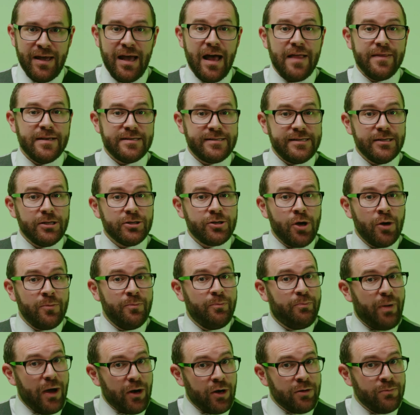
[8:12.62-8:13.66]
The silicone
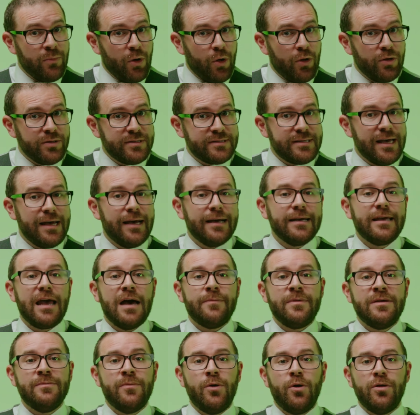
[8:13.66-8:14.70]
butter molds,
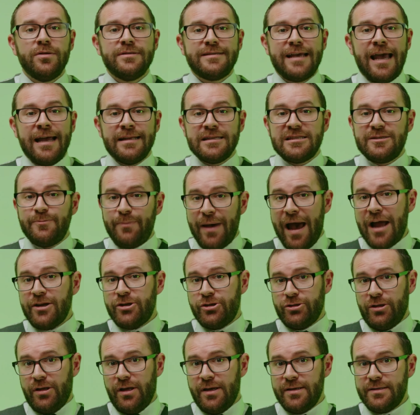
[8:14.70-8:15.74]
gummy molds, and
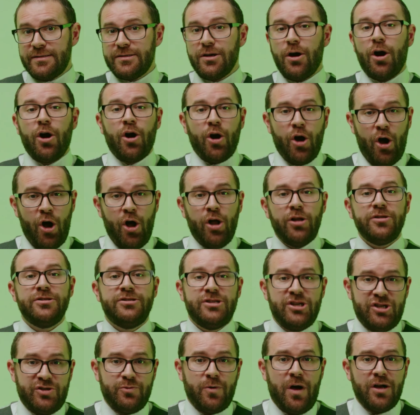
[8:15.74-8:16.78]
spatulas are all
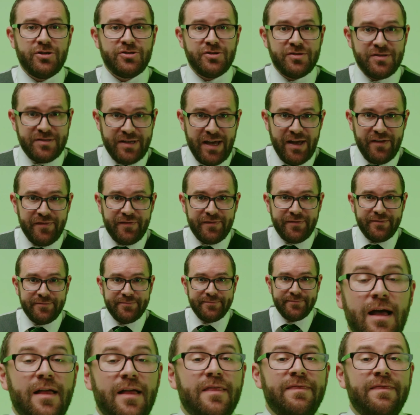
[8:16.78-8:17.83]
dishwasher safe.
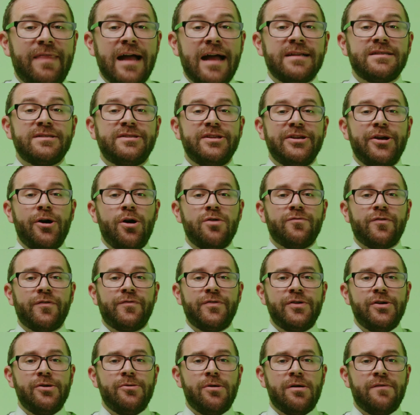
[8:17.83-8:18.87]
That's the
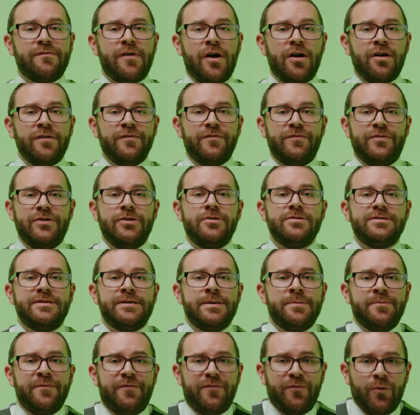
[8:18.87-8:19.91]
overview of our
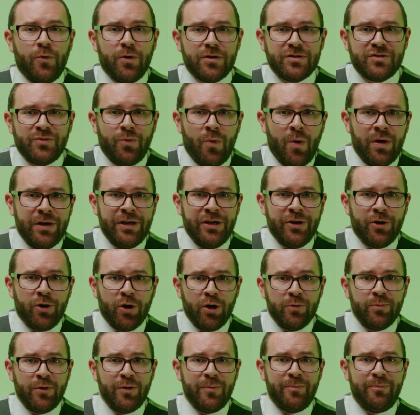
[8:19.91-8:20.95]
Infuzium 420
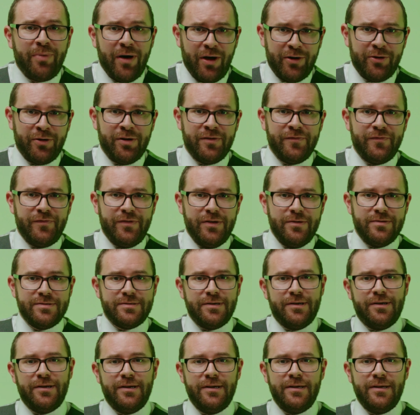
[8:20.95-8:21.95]
Herbal Butter Infuser.